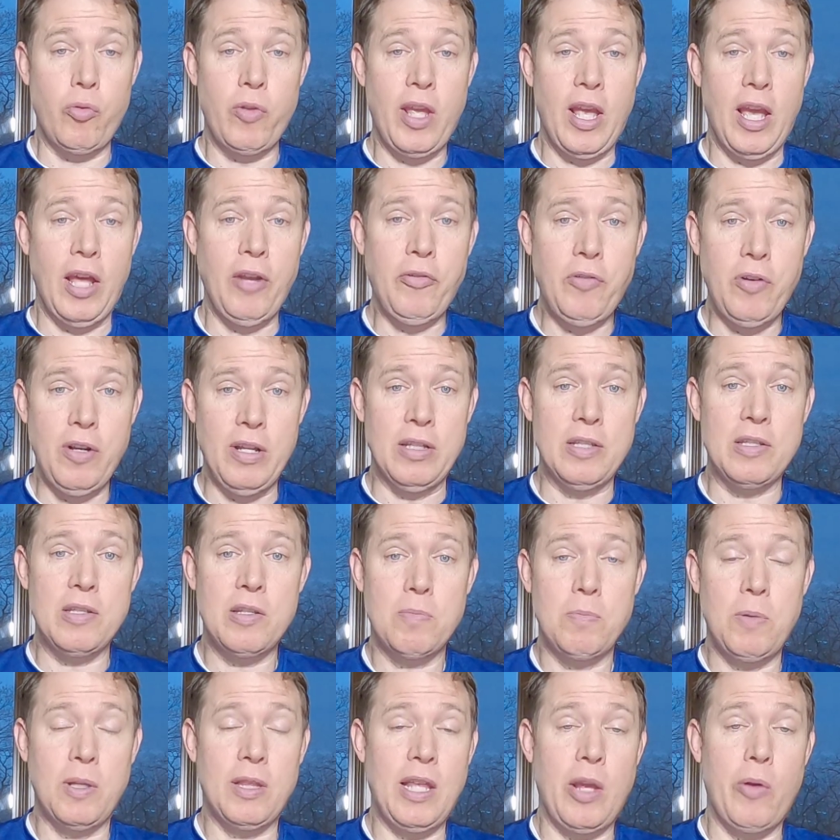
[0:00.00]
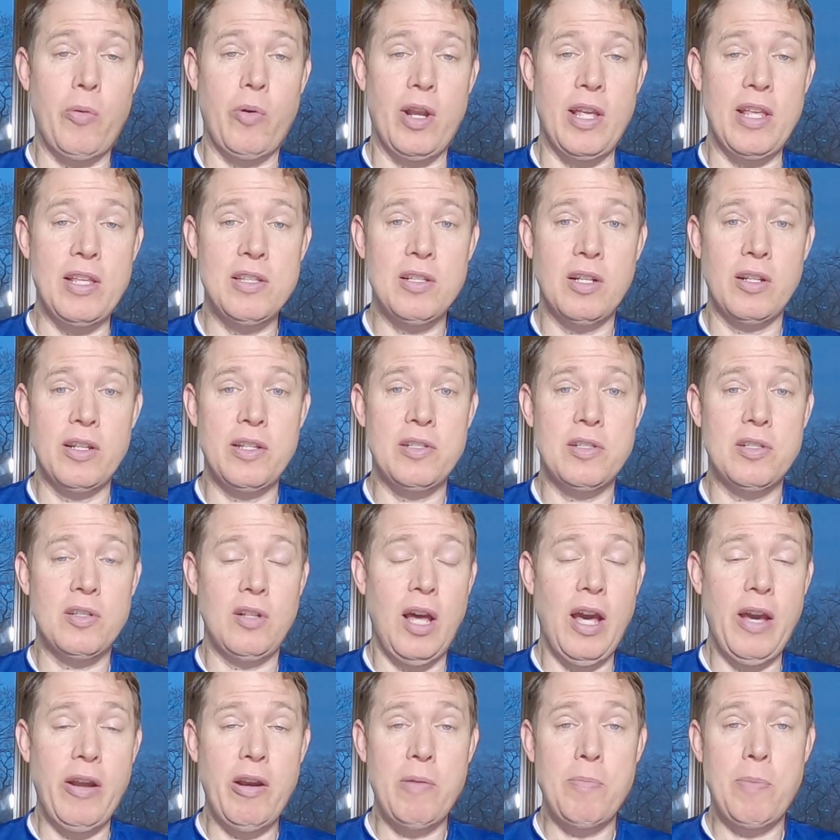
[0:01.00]
the entrance, but they were easily
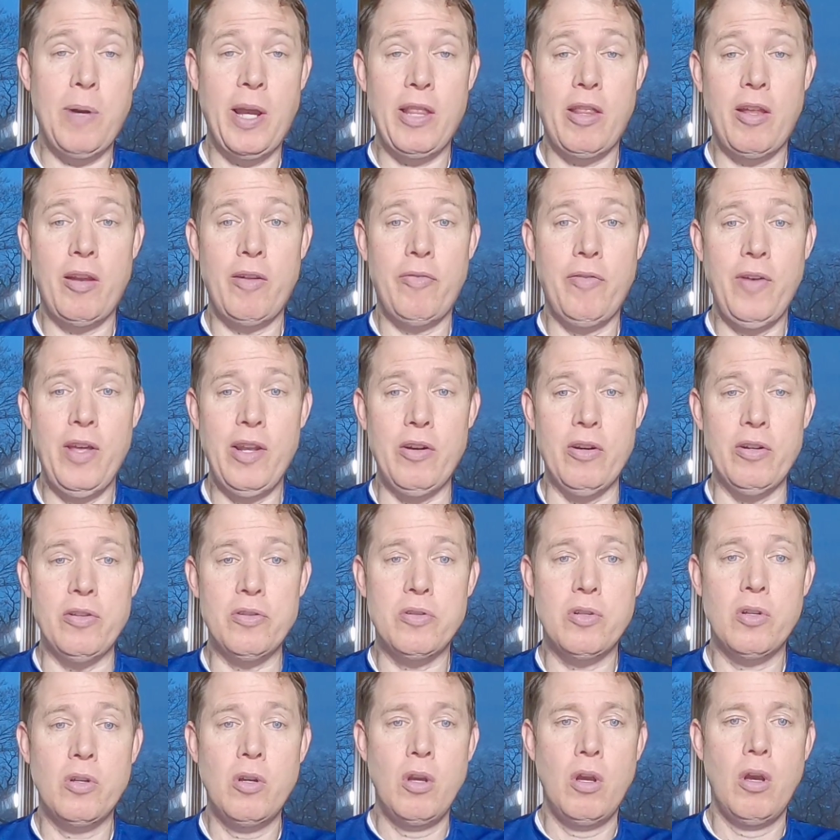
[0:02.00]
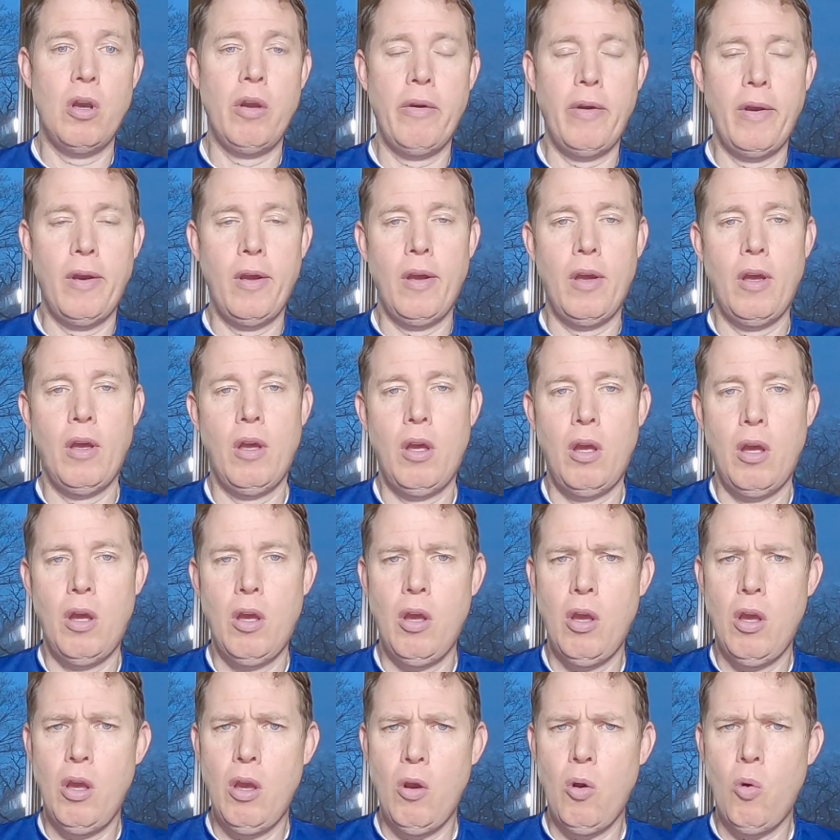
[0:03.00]
slaughtered by the defenders.
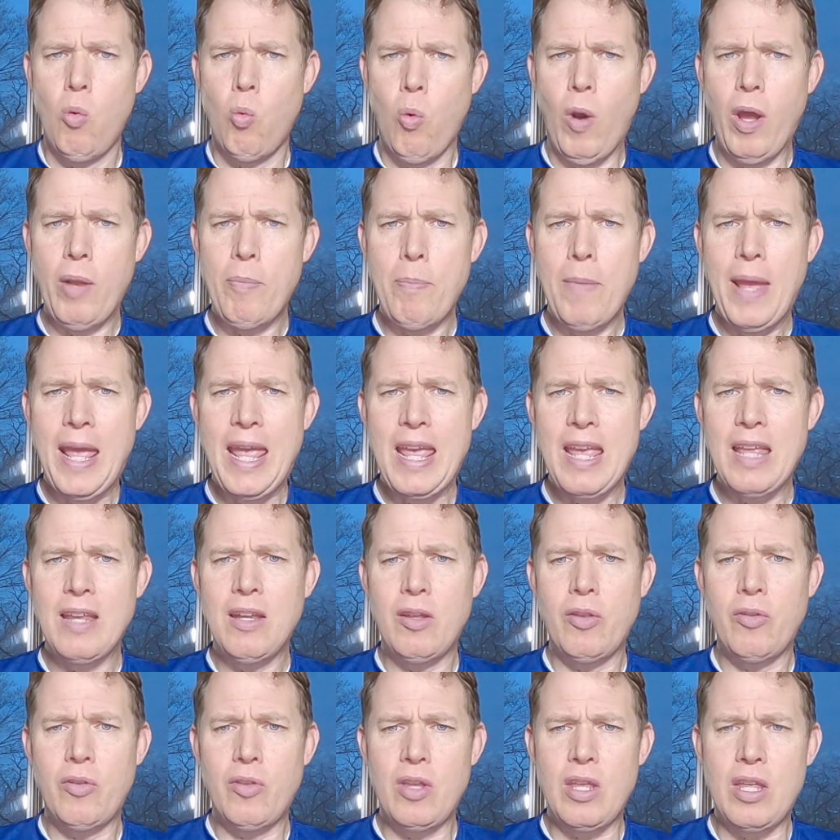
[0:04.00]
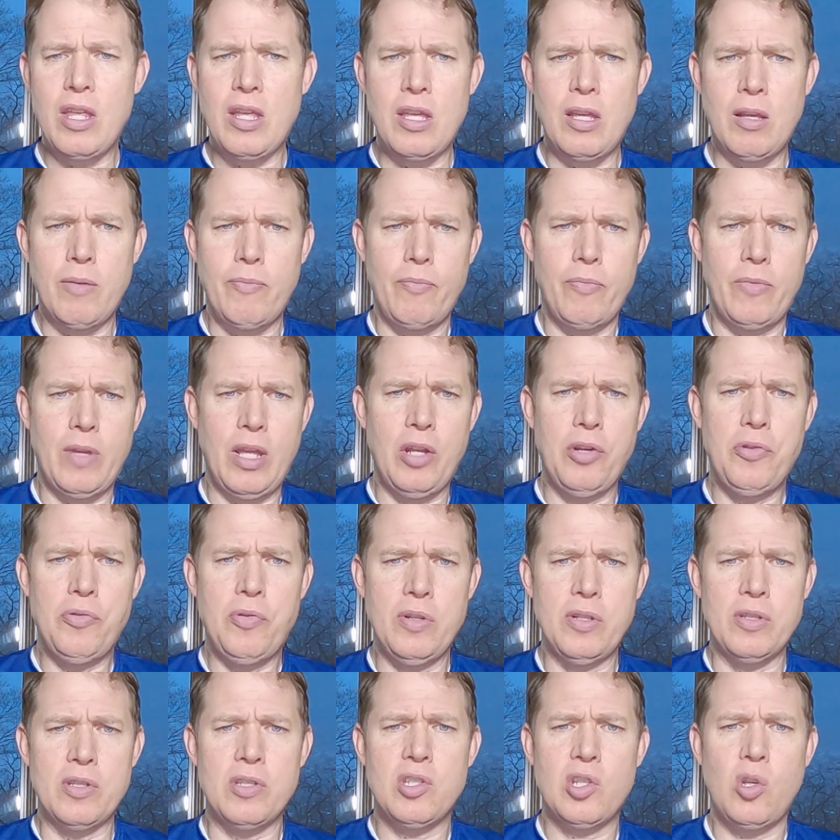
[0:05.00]
What made the
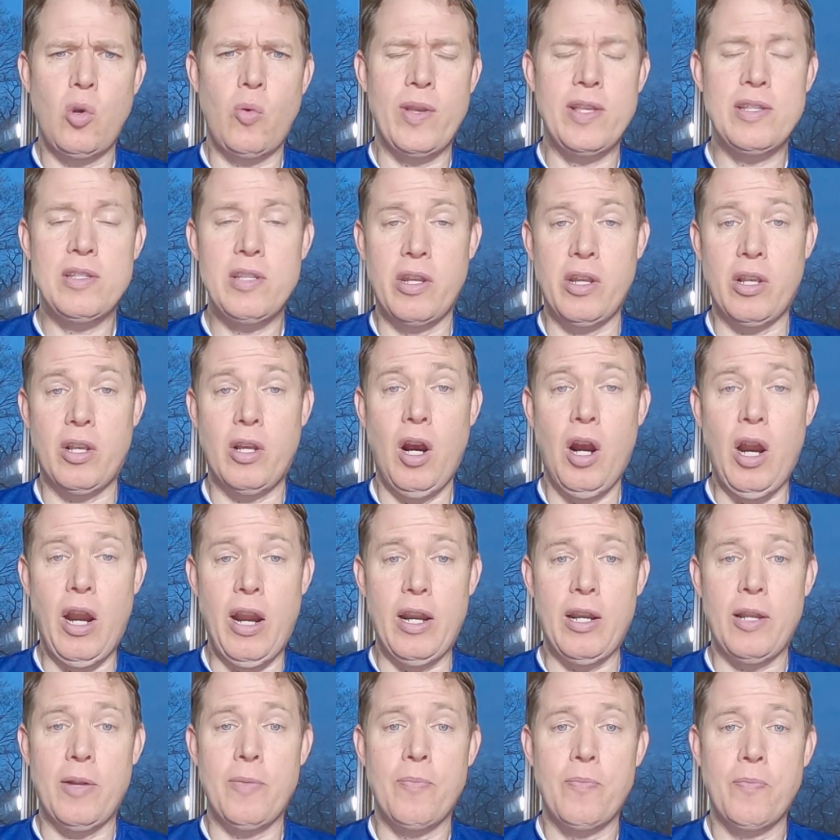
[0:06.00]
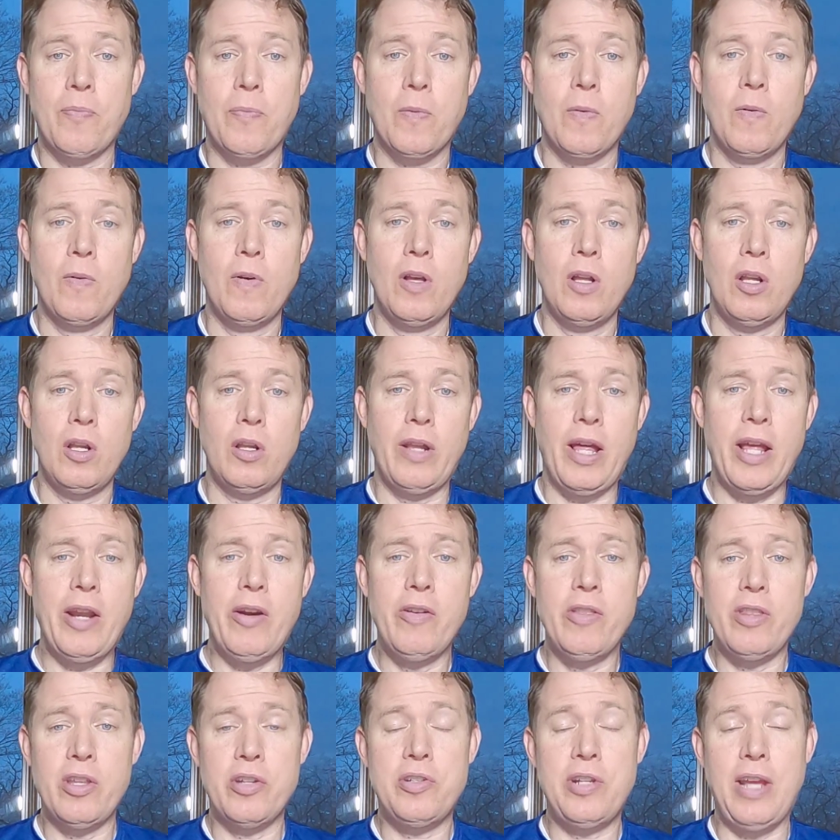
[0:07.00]
entrance so easy to guard?
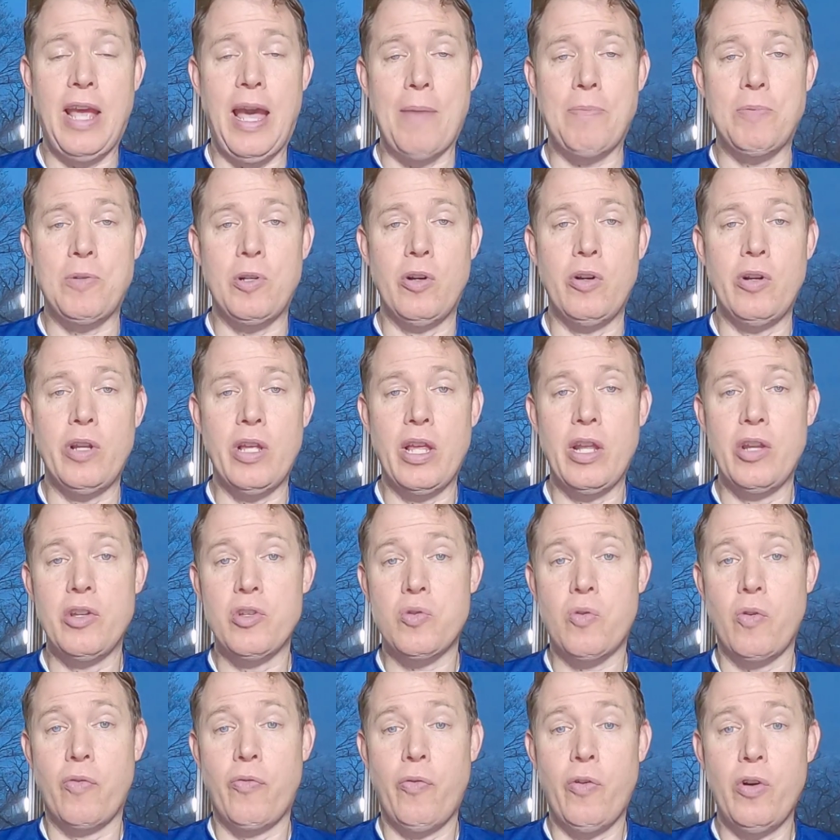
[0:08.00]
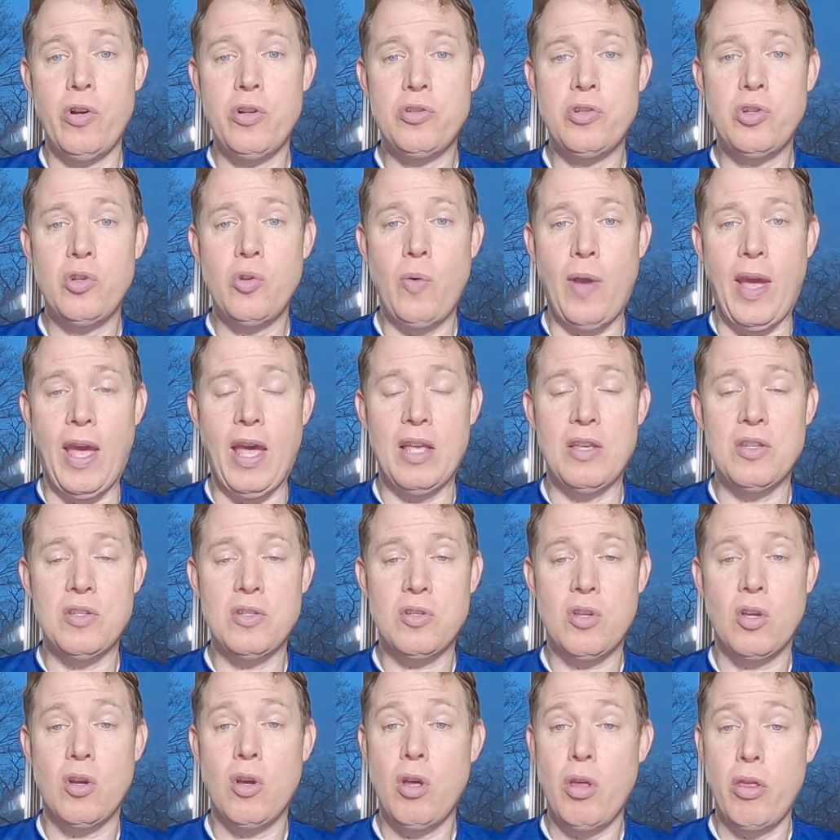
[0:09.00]
Later in the chapter, it is referred to
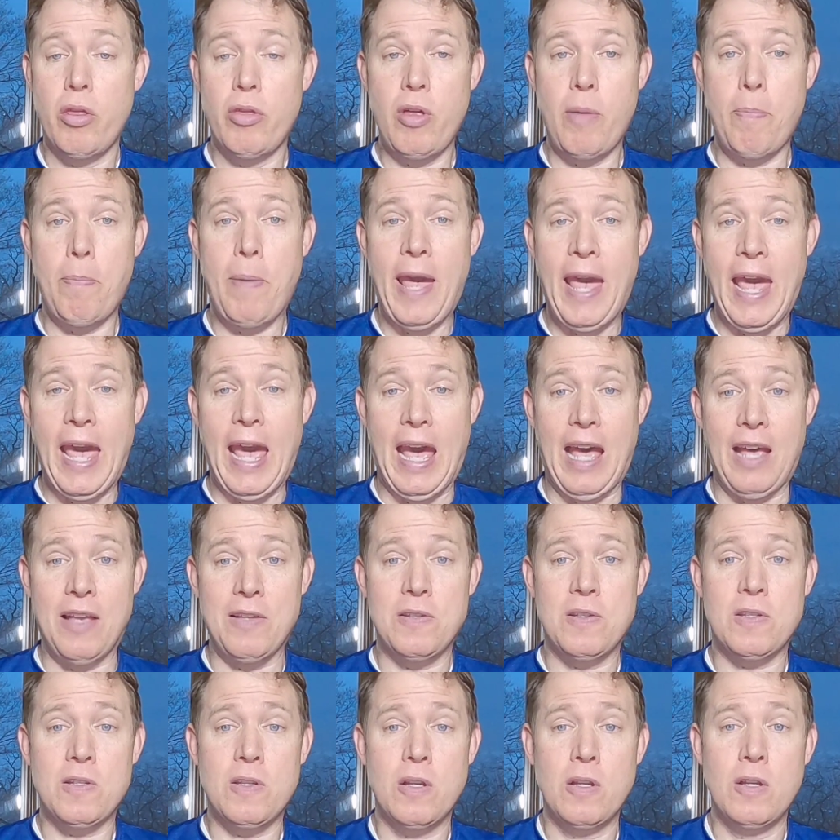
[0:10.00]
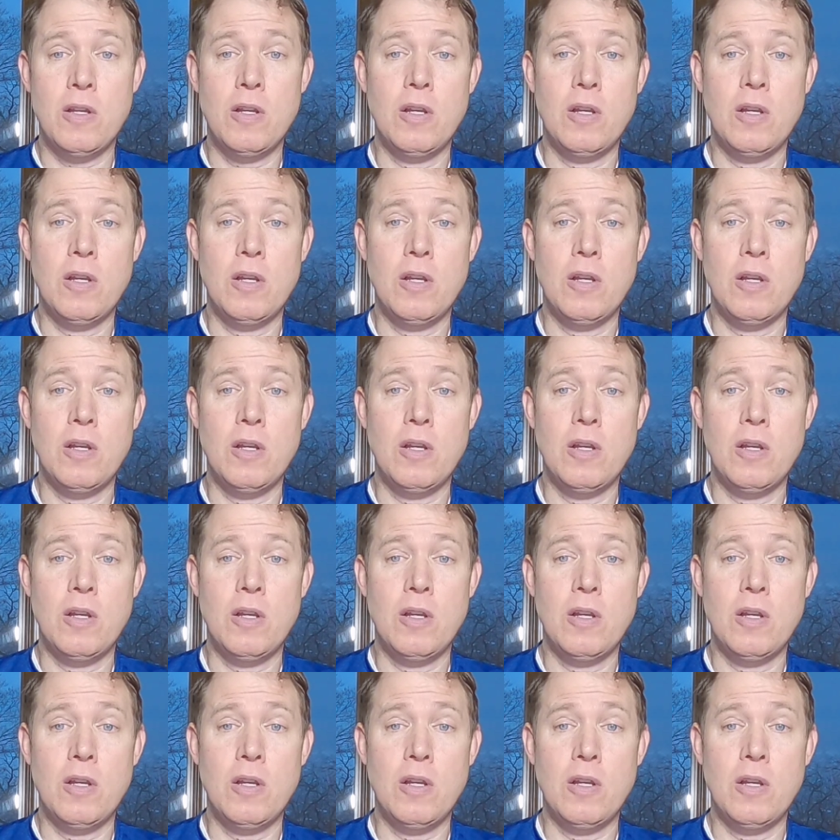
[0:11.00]
as the pass.